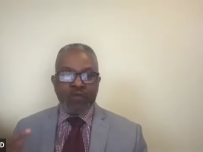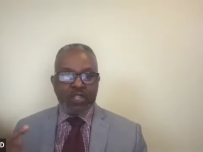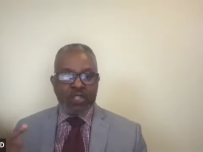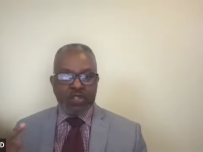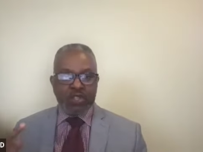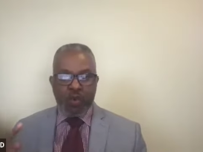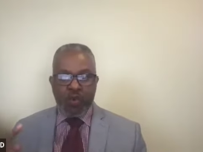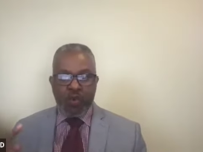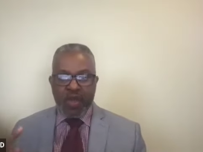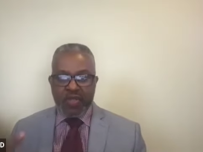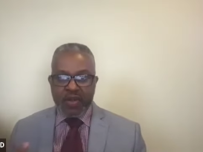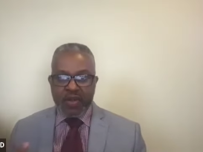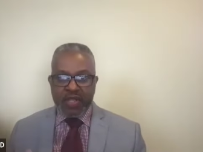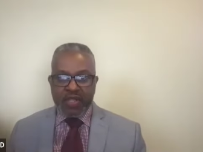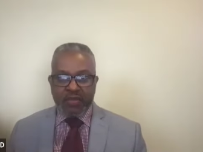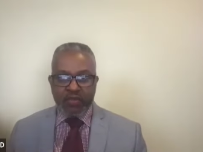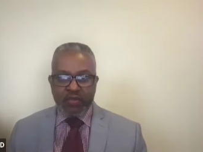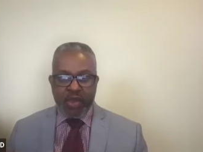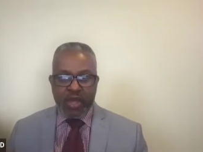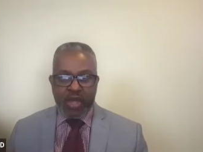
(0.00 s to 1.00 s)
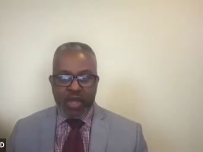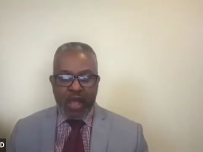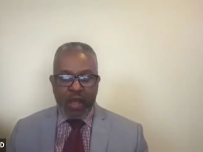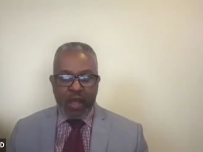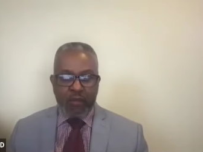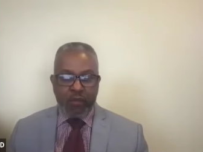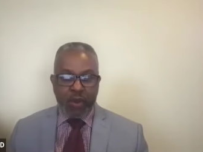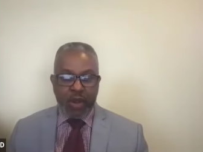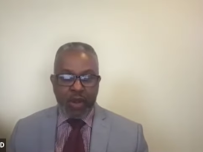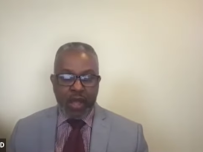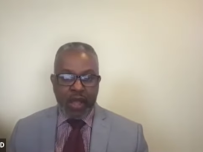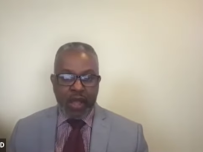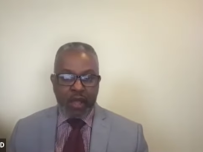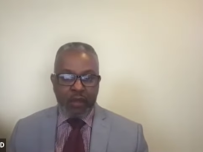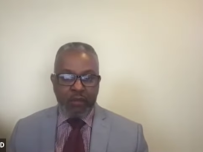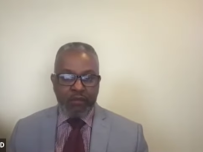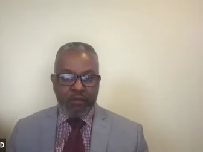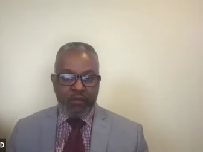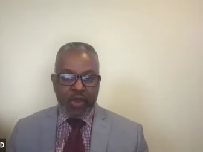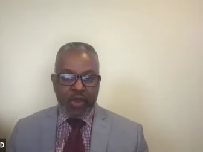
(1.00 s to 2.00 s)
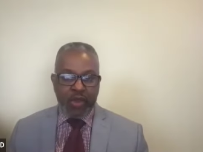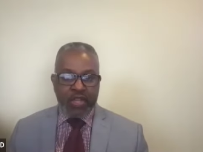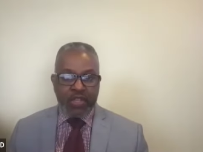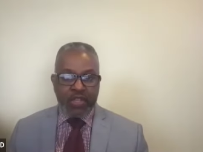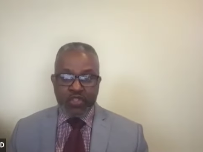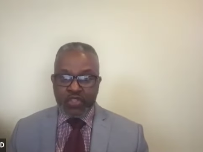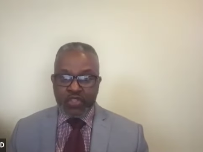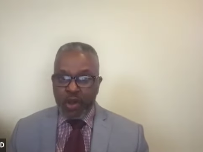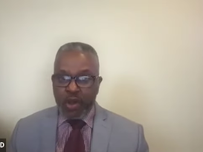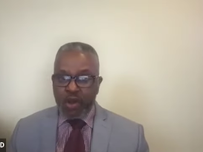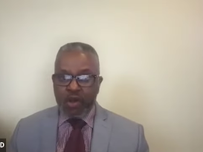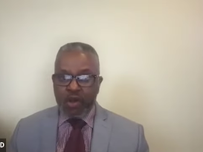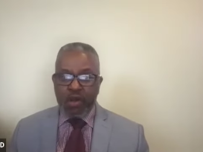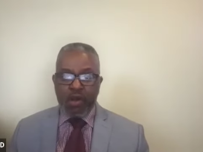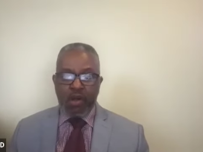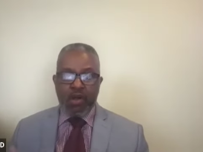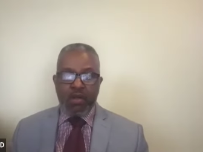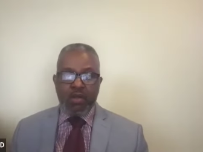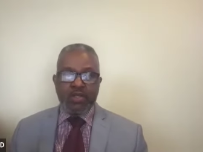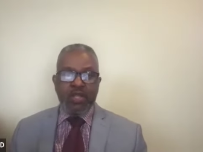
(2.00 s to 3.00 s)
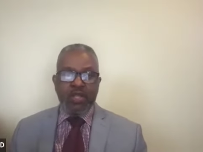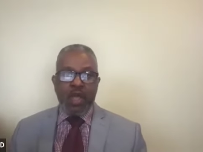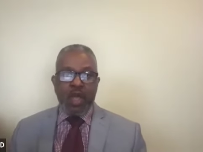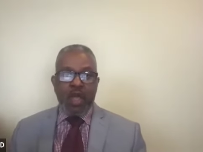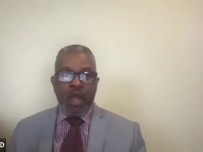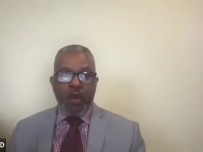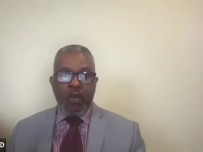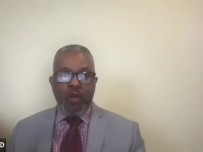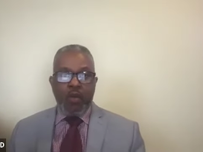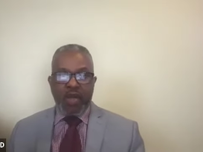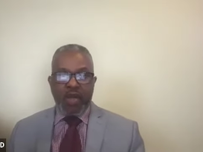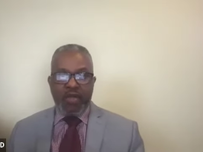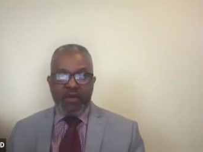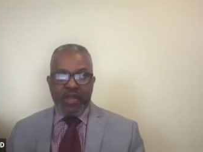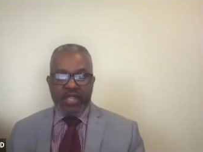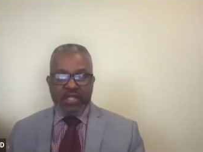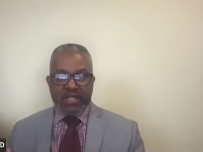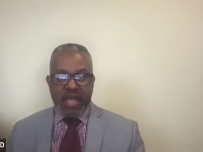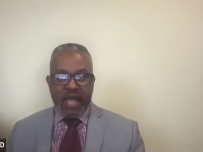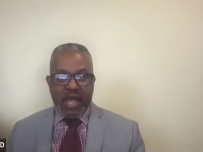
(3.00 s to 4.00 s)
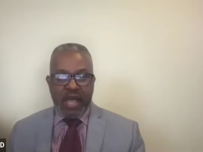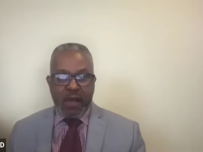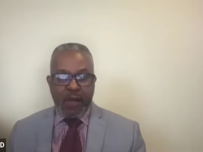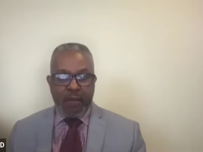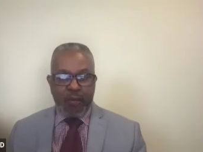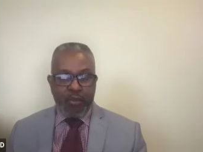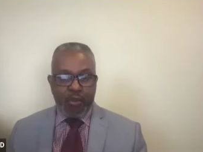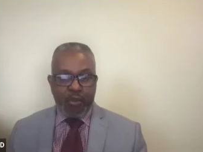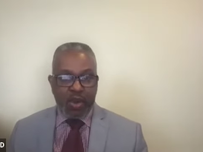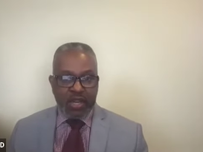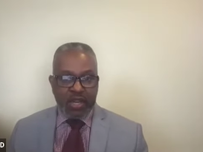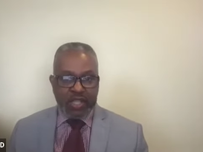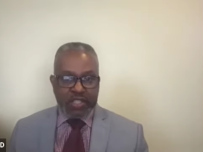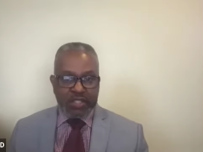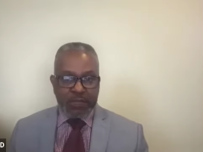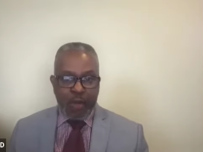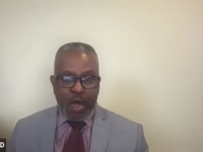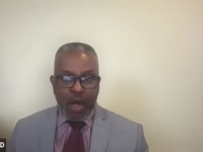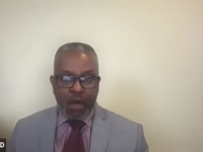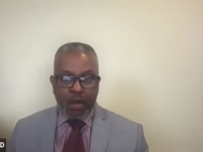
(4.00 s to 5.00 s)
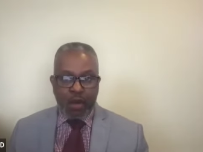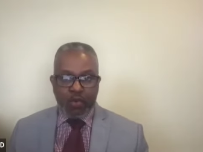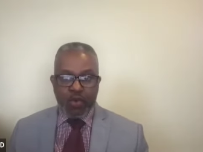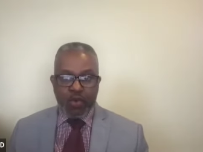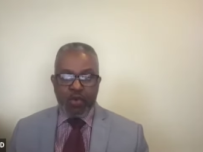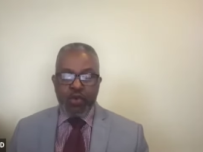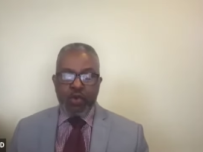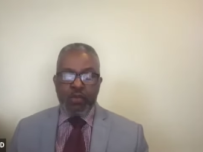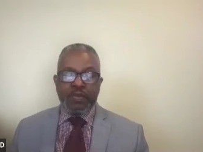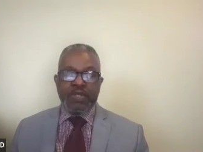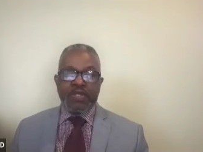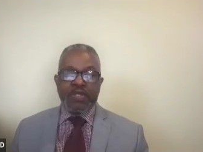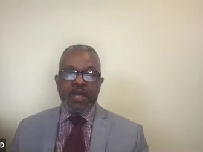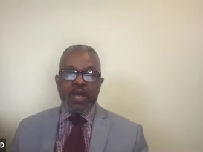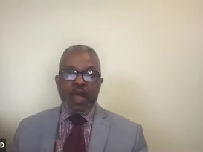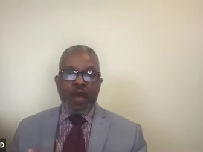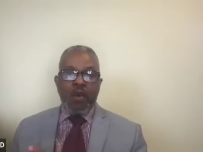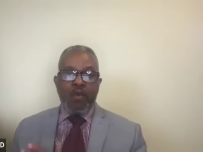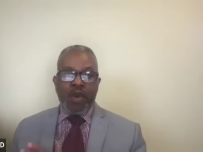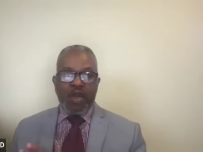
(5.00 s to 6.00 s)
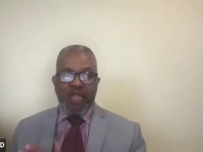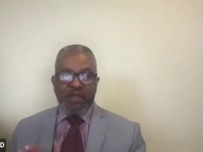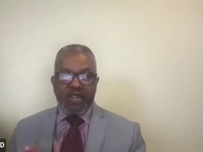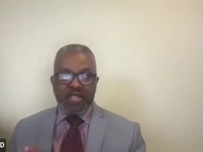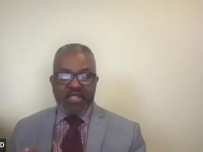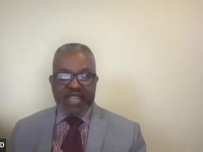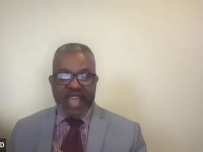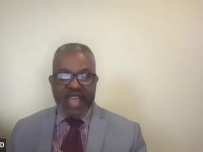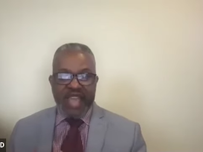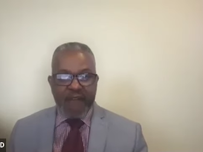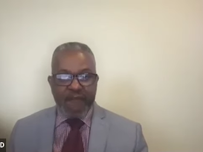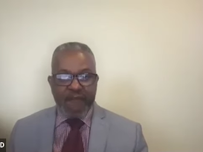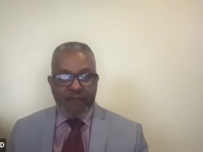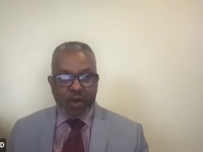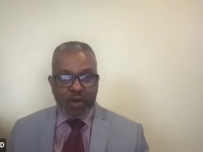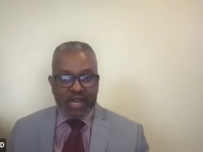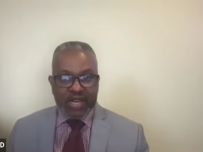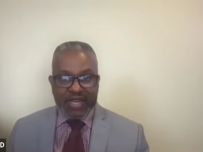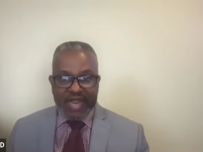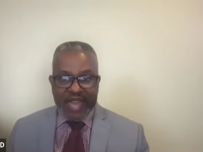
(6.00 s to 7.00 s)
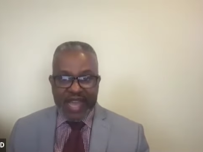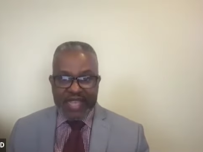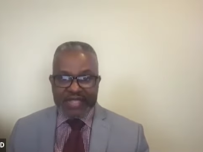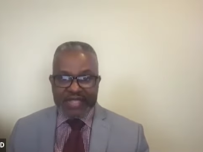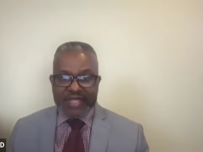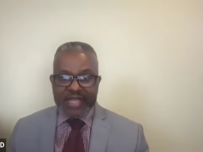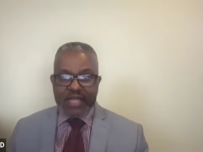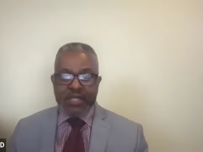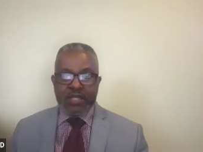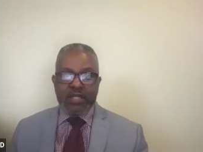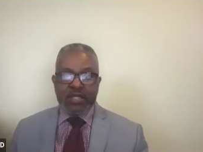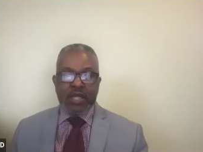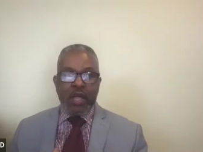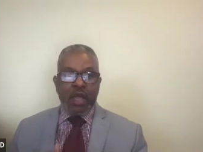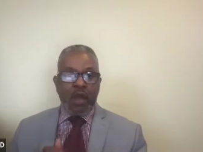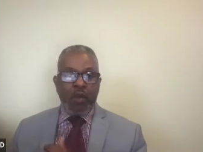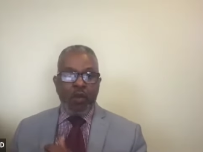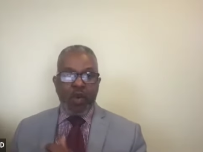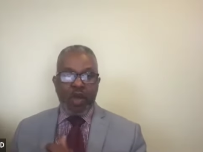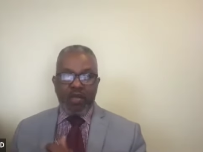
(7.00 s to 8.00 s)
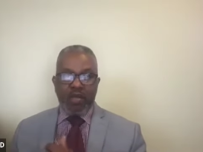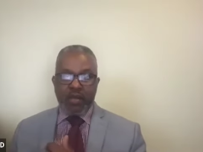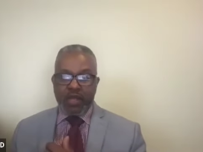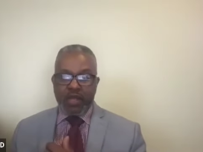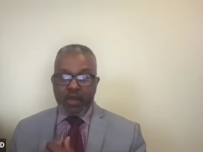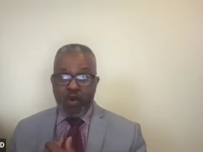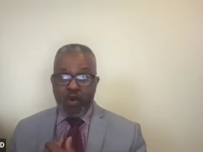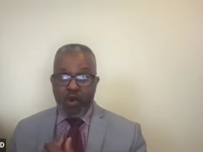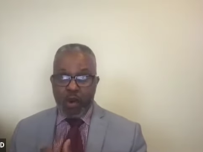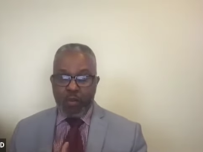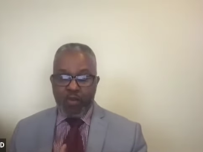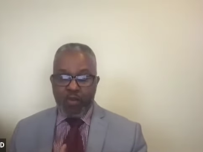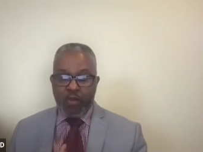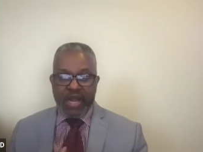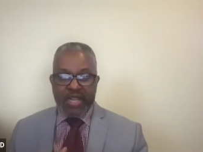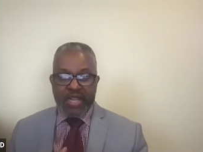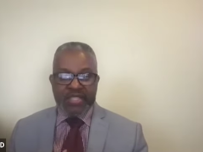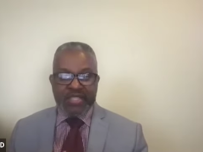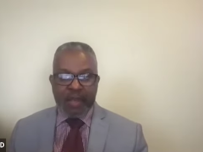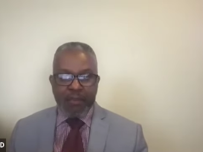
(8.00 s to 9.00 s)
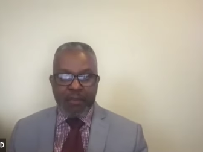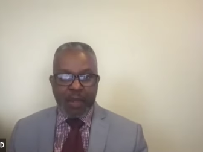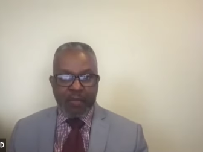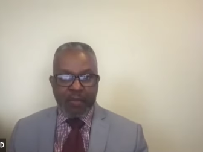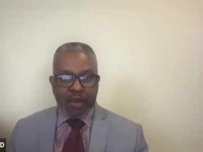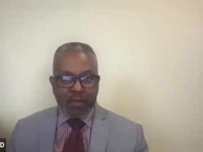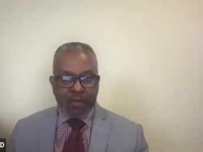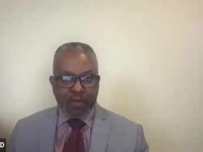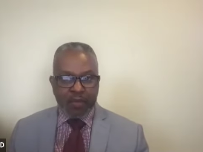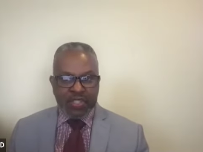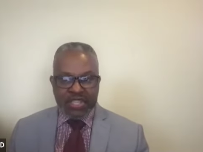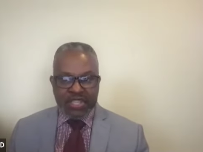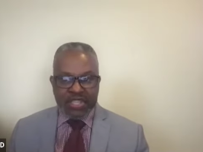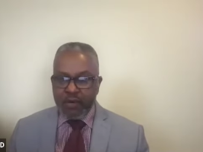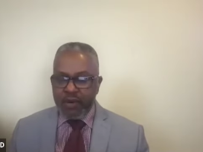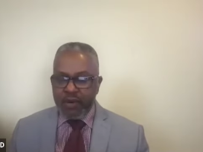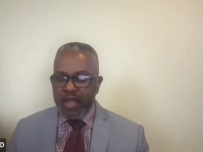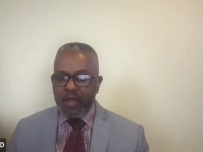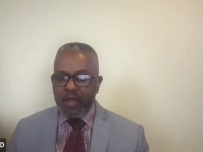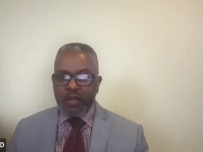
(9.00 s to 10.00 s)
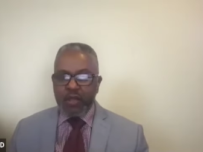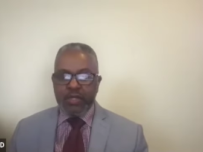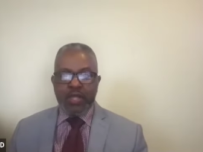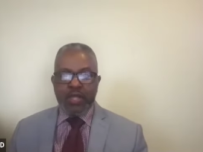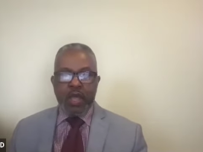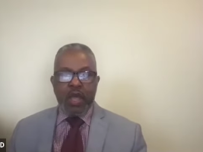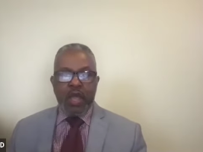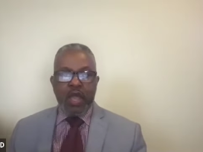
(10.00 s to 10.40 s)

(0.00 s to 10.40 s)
So whether it's reading circles, whether it's pulling small groups, whether it's scaffolding lessons, whether incorporating supplemental materials,